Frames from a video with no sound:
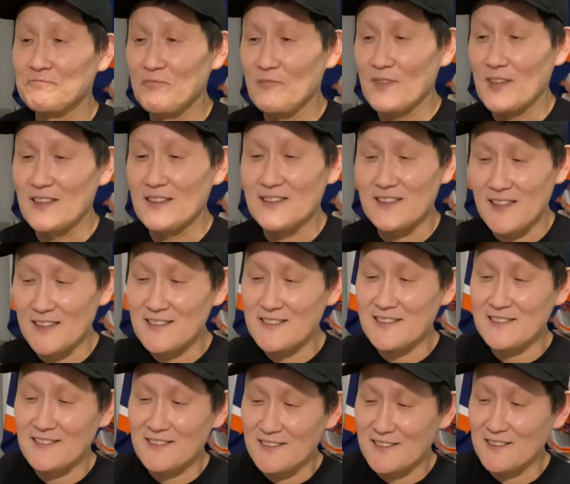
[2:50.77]
it takes
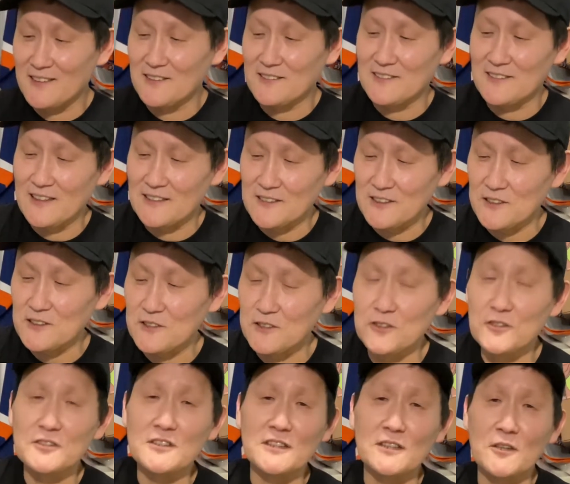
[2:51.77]
you know just
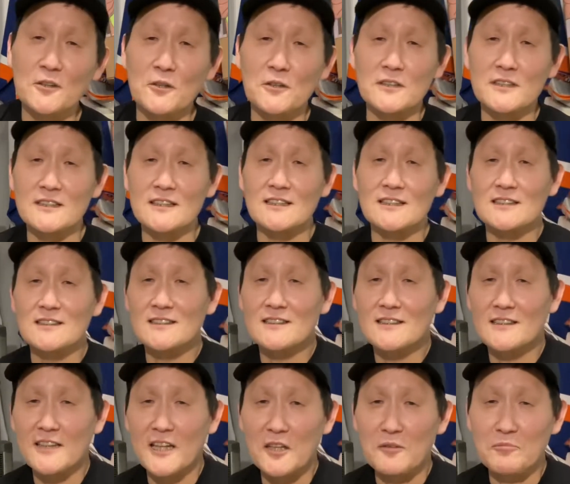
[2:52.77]
using the Hornady
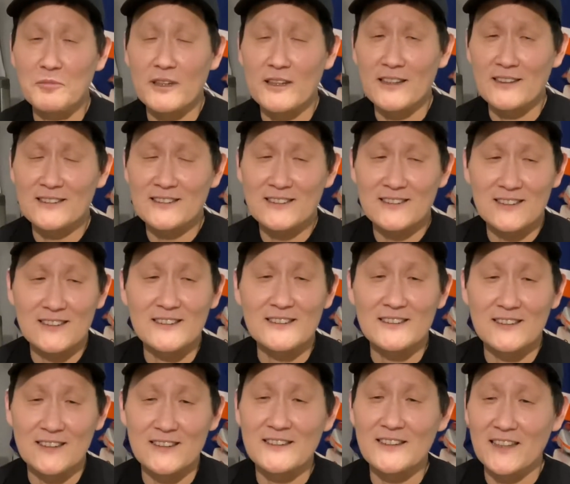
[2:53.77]
lockbox it,
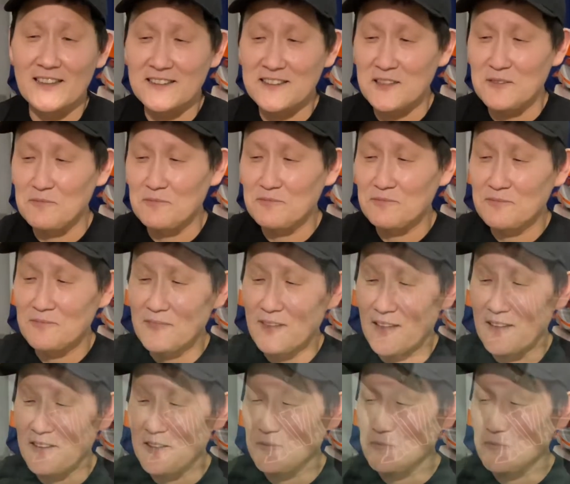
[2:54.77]
it takes some I think